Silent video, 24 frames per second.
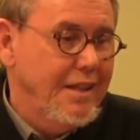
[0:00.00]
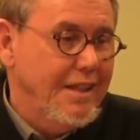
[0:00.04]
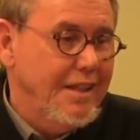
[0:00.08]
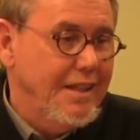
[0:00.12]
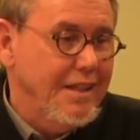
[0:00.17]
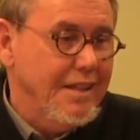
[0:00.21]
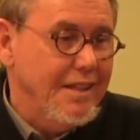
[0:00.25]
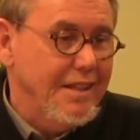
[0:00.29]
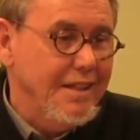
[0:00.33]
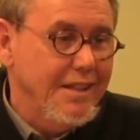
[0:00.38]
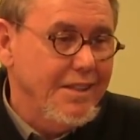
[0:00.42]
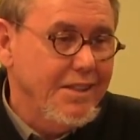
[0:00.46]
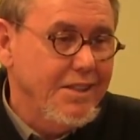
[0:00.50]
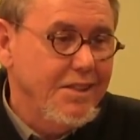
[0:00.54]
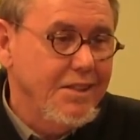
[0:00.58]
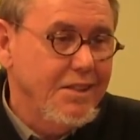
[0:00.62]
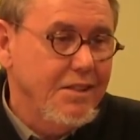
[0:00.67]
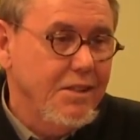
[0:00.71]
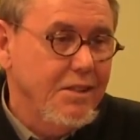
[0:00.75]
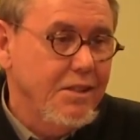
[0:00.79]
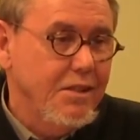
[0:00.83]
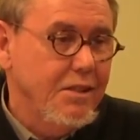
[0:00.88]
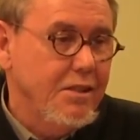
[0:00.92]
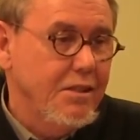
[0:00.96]

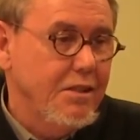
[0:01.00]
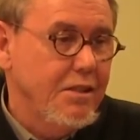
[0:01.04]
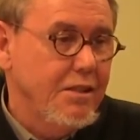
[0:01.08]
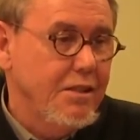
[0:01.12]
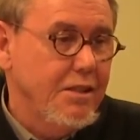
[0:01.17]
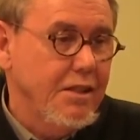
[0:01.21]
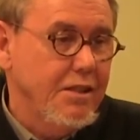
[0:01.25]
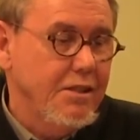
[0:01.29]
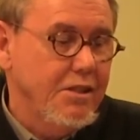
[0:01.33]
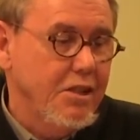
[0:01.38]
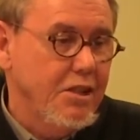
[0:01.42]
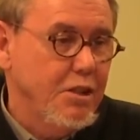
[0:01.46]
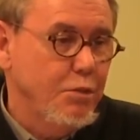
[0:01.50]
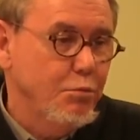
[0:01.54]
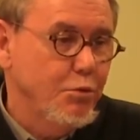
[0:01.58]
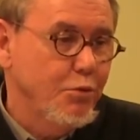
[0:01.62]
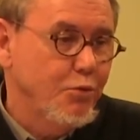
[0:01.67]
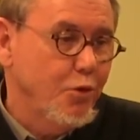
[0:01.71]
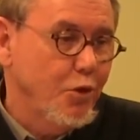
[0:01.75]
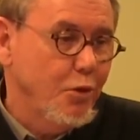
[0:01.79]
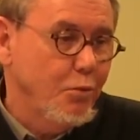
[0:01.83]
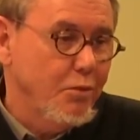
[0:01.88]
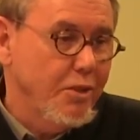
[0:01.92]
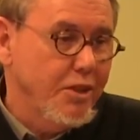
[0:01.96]
listens. System
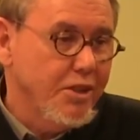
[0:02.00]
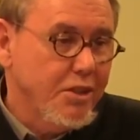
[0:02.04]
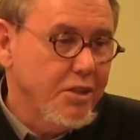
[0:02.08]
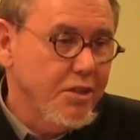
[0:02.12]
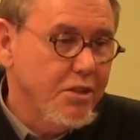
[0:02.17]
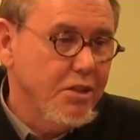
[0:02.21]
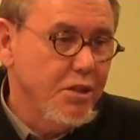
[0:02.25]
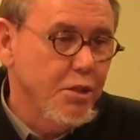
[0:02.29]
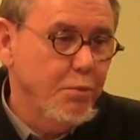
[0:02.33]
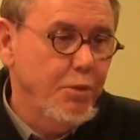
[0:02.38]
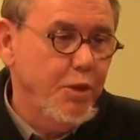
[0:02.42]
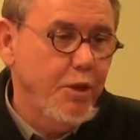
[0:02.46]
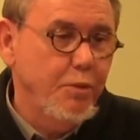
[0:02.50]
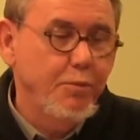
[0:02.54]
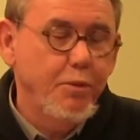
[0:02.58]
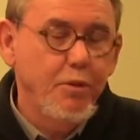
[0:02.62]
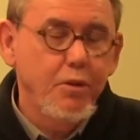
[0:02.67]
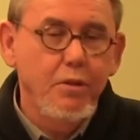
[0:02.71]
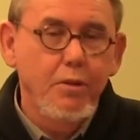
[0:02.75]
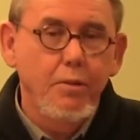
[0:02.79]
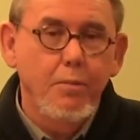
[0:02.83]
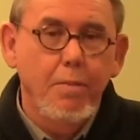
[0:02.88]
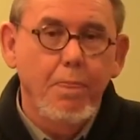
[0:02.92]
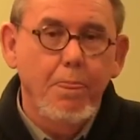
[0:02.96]
reform listens to
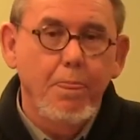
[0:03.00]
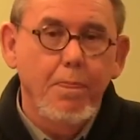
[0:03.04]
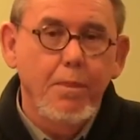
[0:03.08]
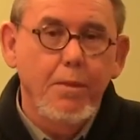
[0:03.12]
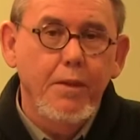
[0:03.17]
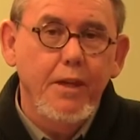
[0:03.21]
people.